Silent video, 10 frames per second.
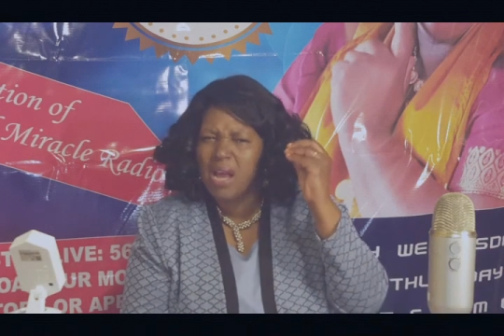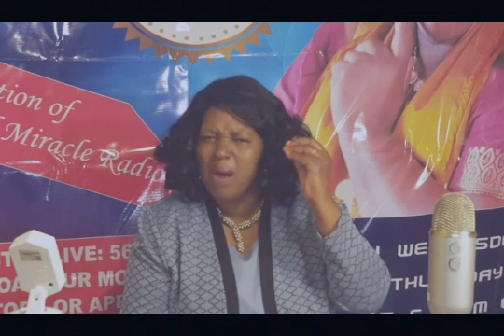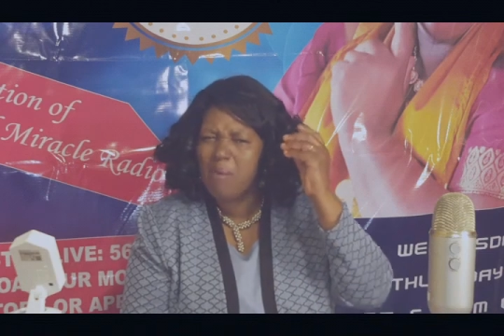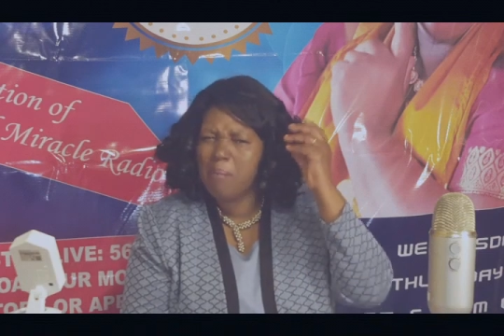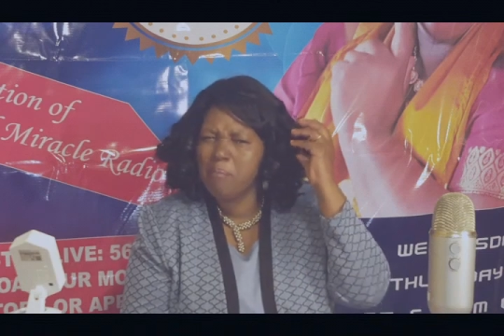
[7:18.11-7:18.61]

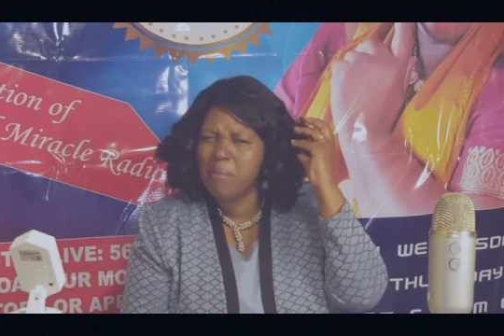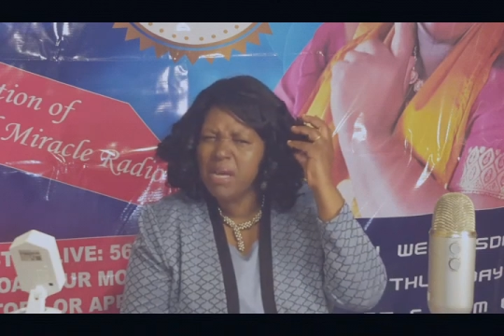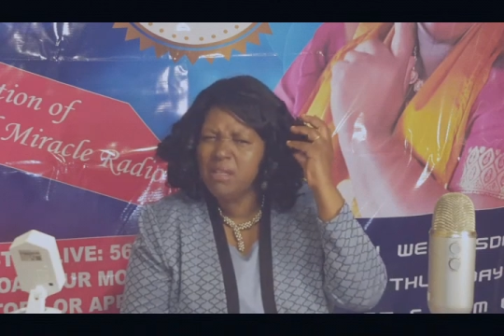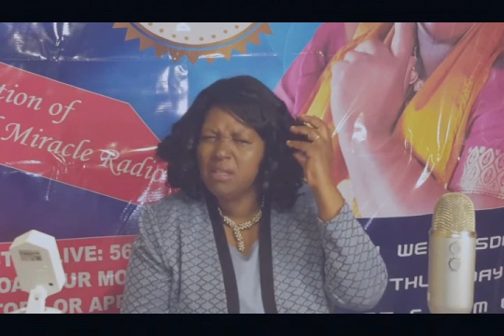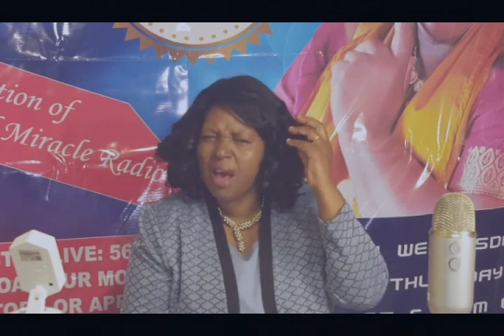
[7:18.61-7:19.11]
Our
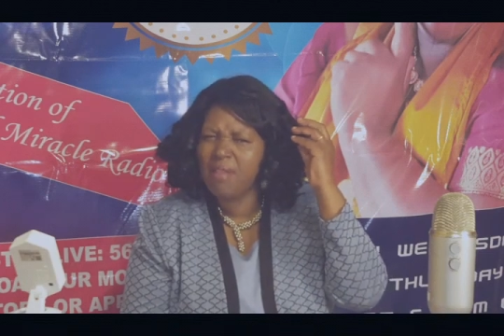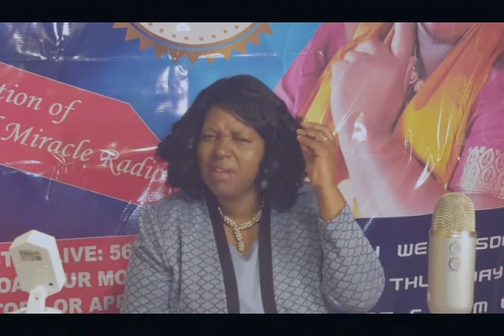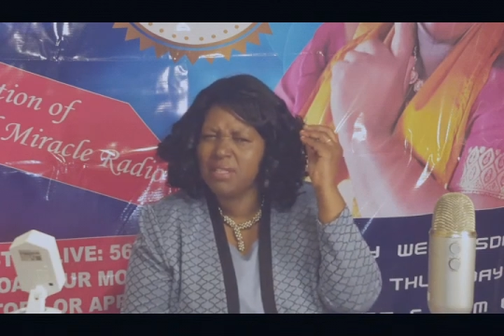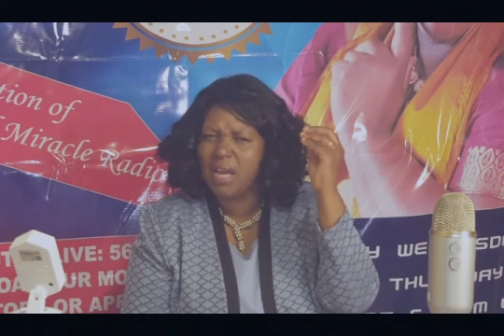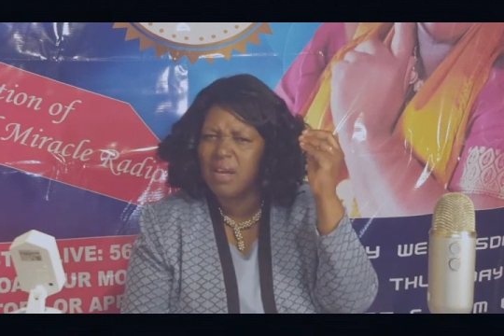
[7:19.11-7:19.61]
minds are the
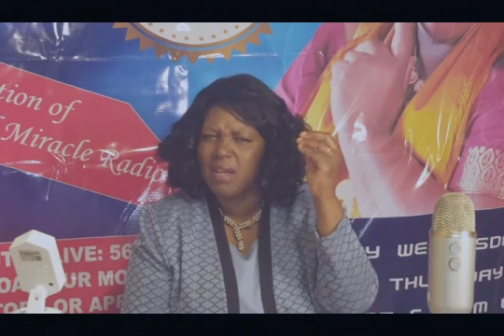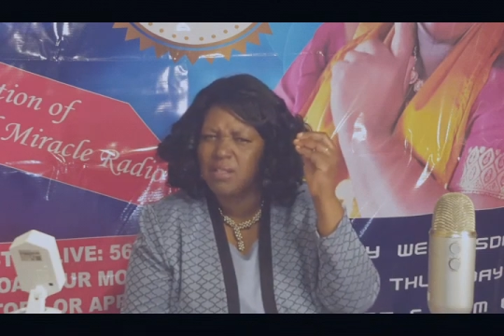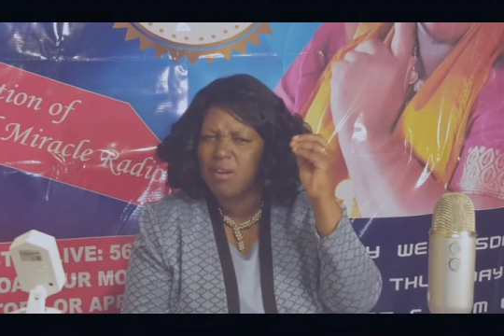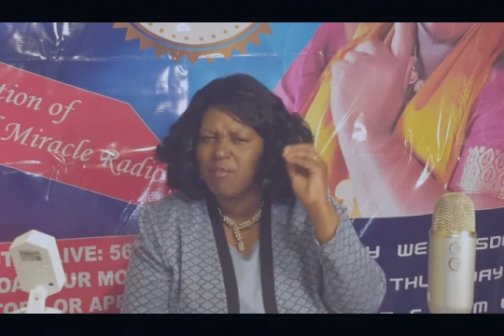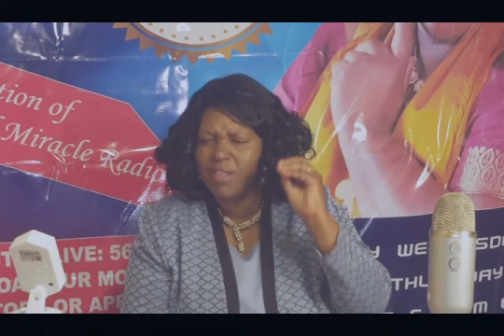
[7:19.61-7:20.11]
target
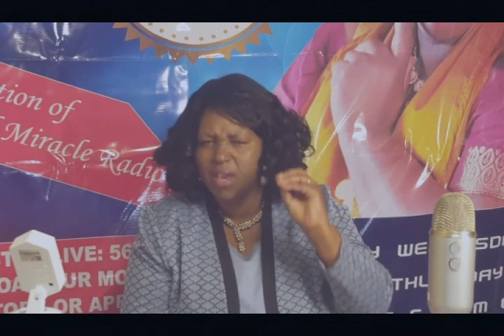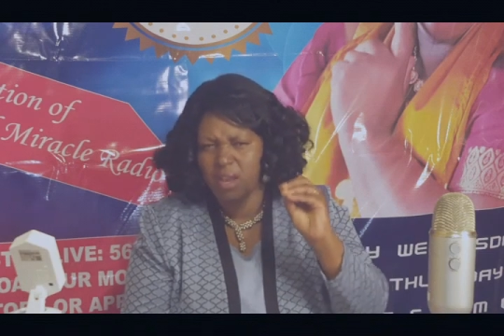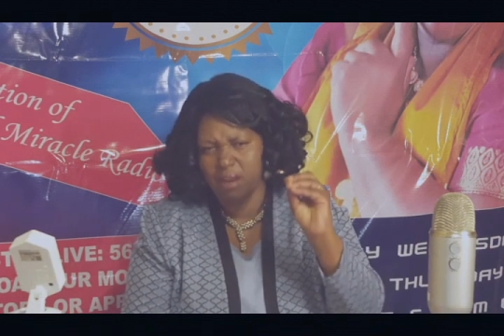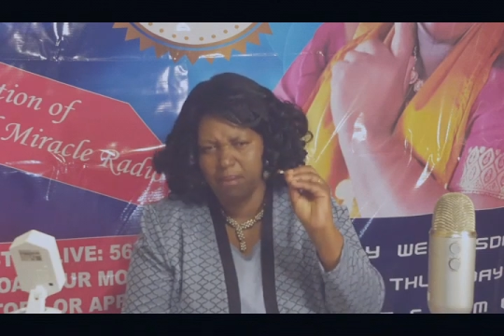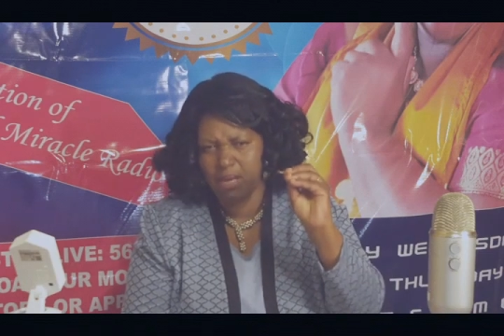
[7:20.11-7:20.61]
of the
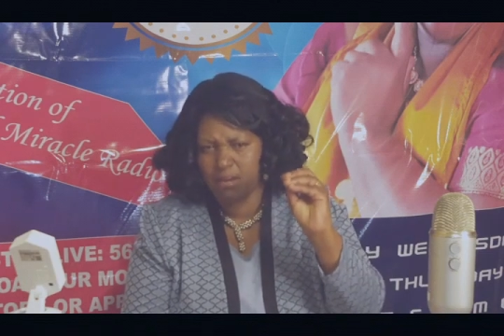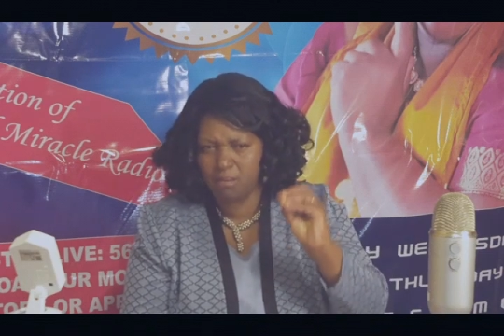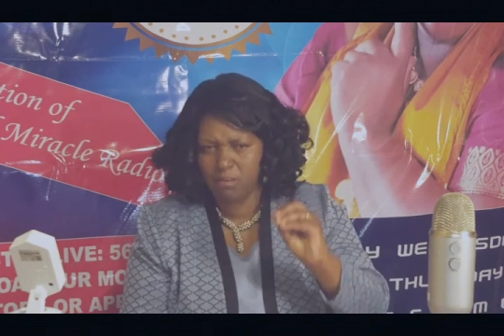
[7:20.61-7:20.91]
enemy.